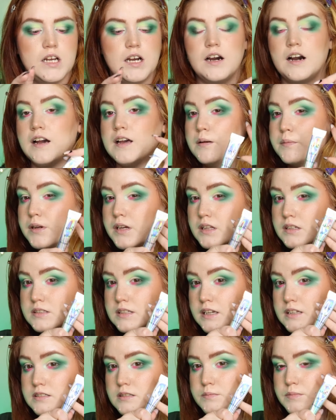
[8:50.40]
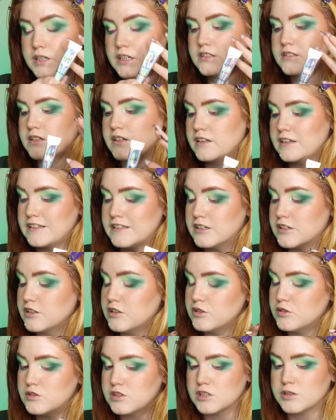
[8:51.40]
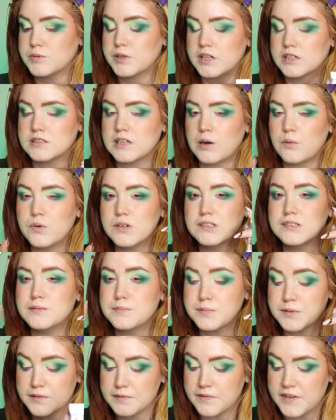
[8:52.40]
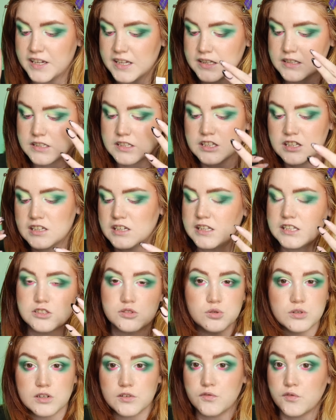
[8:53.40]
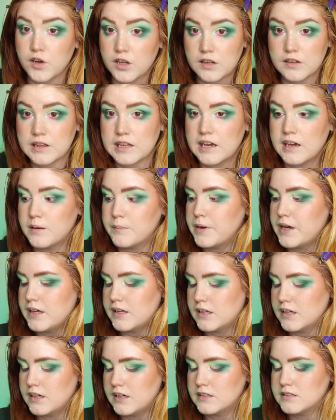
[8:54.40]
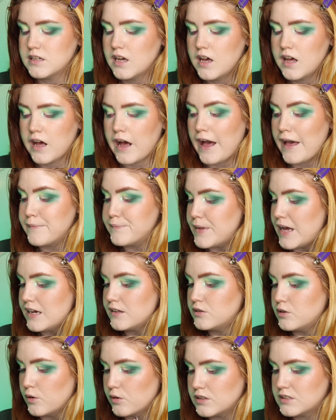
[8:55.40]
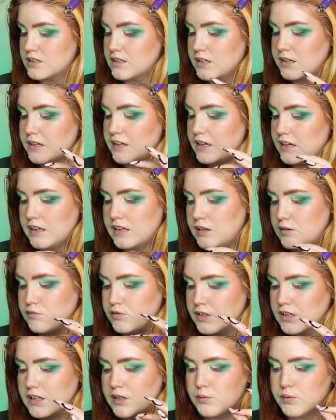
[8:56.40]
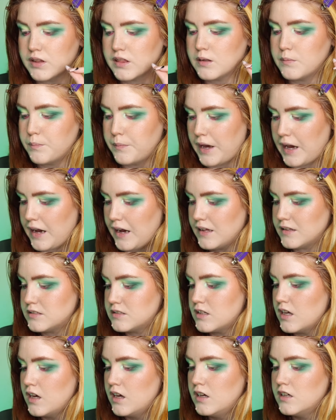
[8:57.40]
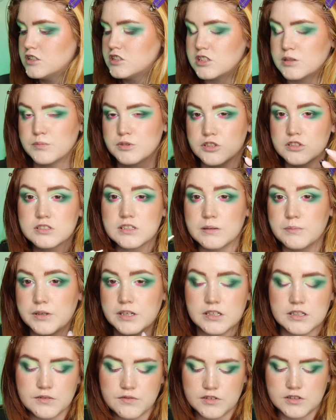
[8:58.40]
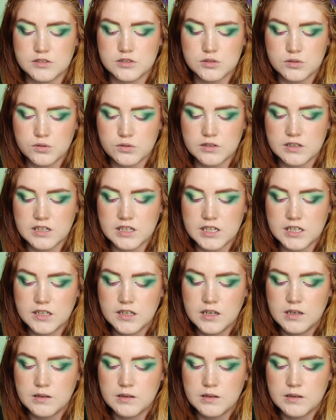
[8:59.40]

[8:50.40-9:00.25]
Now I am going to take some NYX glitter glue just because I want to prevent any sort of fallout that I might get. I'm not noticing any really with the mattes. Shimmers can be a different story.